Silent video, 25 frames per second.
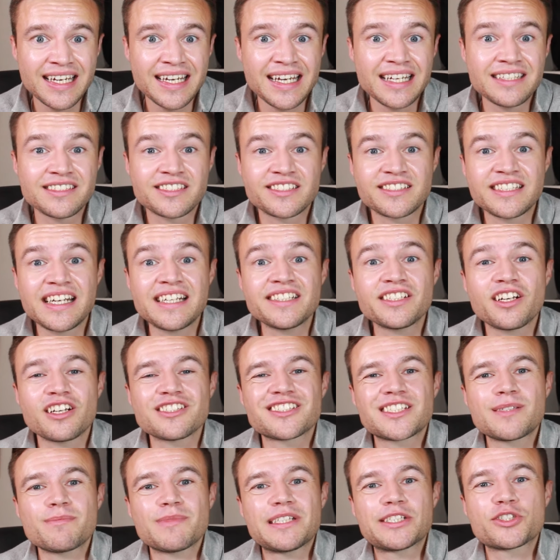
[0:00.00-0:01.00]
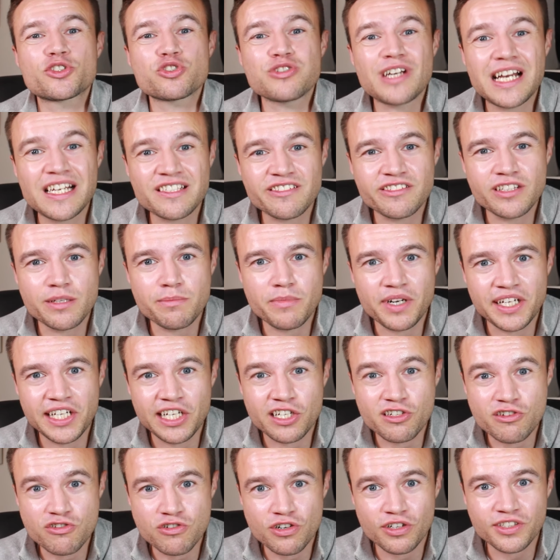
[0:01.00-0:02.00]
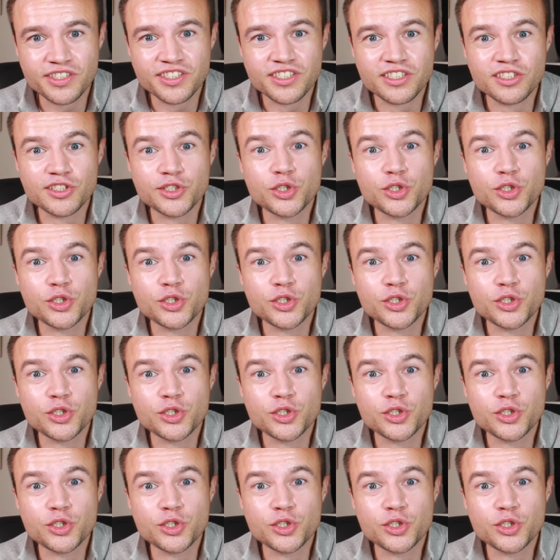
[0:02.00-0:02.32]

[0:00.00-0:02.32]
Instead, I simply transferred the money across